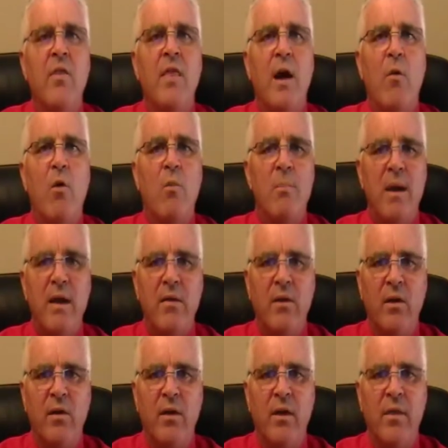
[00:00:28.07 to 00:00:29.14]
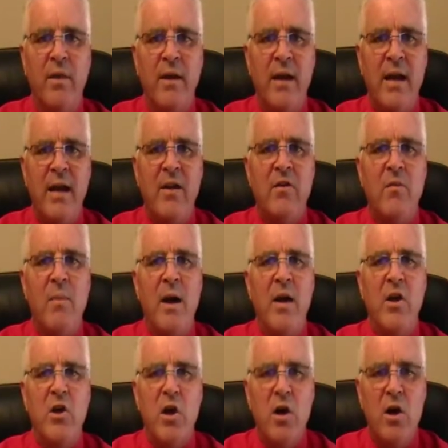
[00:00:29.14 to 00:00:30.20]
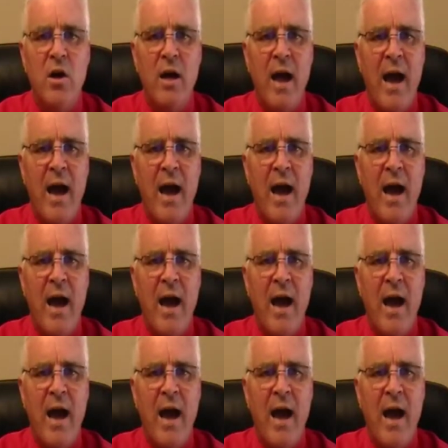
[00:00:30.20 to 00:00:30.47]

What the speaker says: that would meet the needs of my young